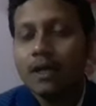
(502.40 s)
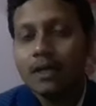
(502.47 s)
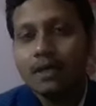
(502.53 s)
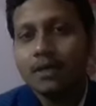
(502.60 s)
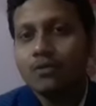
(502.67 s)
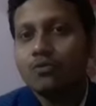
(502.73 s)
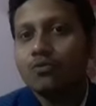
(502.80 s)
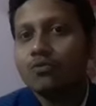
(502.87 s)

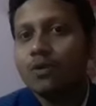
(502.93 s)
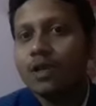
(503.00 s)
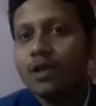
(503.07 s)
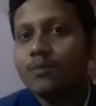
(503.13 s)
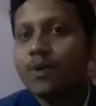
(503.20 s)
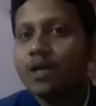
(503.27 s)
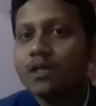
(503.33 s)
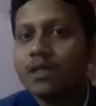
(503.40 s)
due to the
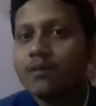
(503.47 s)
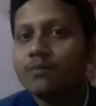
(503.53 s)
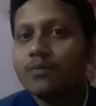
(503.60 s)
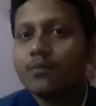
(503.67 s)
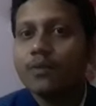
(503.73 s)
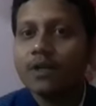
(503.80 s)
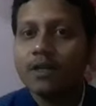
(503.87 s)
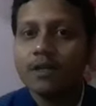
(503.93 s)
repulsion
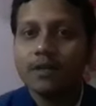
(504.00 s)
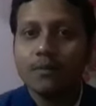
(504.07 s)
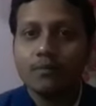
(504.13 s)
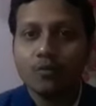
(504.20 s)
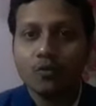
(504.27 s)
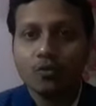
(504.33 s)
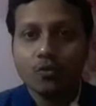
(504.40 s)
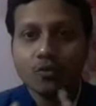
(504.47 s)
property, the
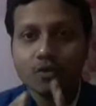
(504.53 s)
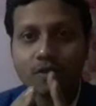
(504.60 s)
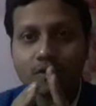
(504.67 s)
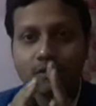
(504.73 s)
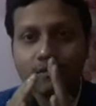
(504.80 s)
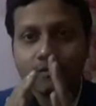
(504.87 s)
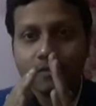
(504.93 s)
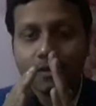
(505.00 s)

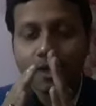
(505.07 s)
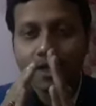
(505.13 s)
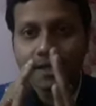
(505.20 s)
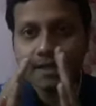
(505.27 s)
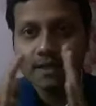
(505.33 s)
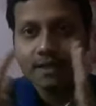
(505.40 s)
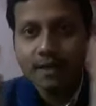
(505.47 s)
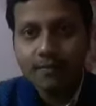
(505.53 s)
protons can
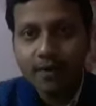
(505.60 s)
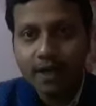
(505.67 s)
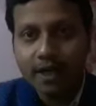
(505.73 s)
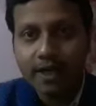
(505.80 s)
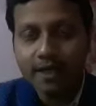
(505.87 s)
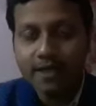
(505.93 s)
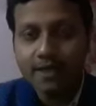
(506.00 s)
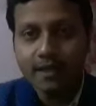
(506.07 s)

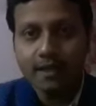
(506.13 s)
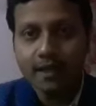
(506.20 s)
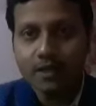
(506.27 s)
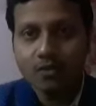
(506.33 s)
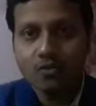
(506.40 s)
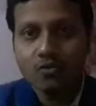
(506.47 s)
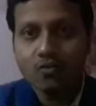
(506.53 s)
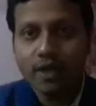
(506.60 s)
separate each other,
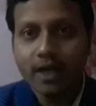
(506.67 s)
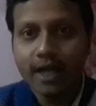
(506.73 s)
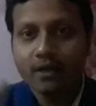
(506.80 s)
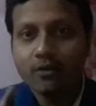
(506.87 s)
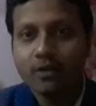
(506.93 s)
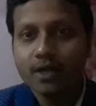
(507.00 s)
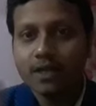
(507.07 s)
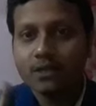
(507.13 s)
so we
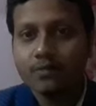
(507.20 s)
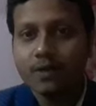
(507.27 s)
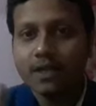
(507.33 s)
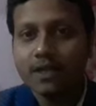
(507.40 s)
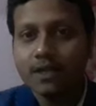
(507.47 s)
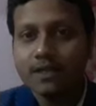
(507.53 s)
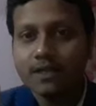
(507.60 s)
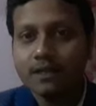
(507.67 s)
cannot
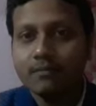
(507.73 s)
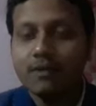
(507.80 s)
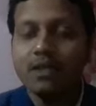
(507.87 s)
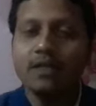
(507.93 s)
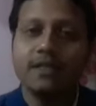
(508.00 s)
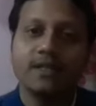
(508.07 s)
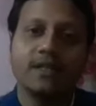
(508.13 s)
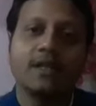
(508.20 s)
explain the
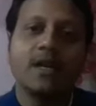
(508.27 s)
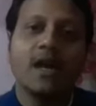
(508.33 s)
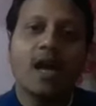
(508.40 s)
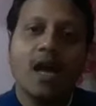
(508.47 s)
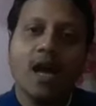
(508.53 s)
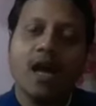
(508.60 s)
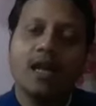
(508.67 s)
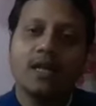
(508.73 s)
stability
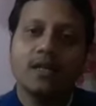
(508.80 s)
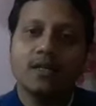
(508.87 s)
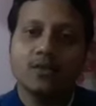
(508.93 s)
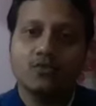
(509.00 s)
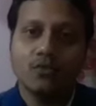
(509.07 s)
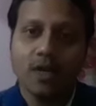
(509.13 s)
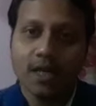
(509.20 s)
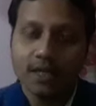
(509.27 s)

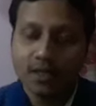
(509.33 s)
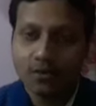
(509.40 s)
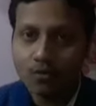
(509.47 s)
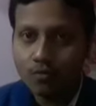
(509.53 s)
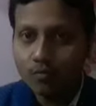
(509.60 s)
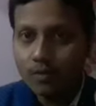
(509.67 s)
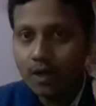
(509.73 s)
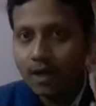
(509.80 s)
unless we
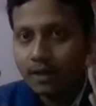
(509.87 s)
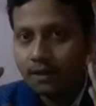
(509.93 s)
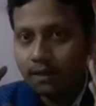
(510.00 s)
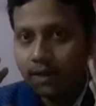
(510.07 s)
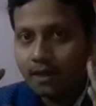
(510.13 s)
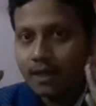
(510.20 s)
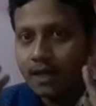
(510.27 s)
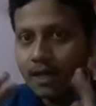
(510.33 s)
assume
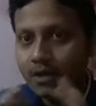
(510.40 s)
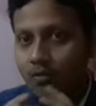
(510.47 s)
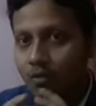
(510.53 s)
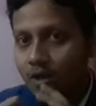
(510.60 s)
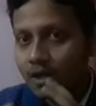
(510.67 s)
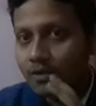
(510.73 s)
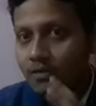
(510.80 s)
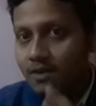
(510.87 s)
that the
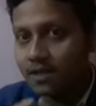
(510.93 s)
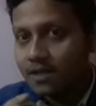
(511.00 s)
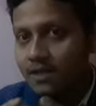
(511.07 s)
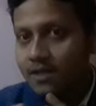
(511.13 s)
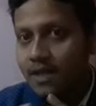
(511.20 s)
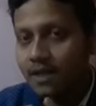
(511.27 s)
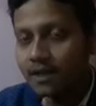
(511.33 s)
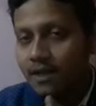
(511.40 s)
nucleons
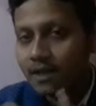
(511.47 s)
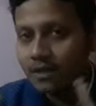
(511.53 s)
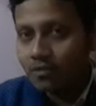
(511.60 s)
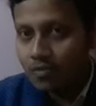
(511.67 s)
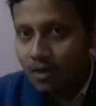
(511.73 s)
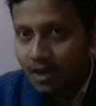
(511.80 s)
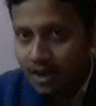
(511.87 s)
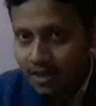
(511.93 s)
inside the
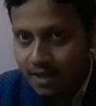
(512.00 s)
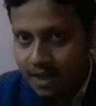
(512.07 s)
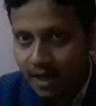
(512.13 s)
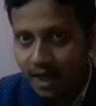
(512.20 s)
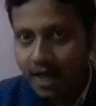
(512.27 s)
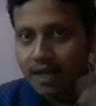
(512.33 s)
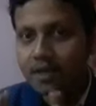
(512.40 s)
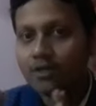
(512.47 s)
nucleus are
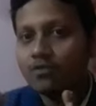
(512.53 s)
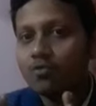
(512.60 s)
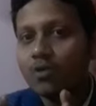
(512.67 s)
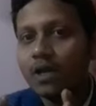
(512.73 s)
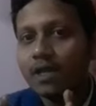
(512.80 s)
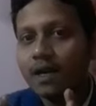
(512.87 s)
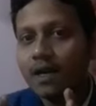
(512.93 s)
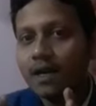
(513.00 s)
held
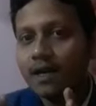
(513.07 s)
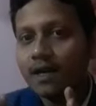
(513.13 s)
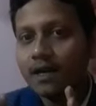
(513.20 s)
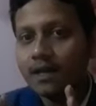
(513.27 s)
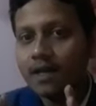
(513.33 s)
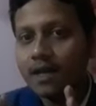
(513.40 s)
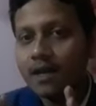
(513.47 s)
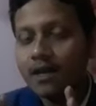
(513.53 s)
together
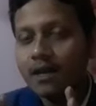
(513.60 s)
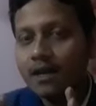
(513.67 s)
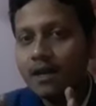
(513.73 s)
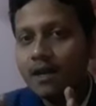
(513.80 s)
under the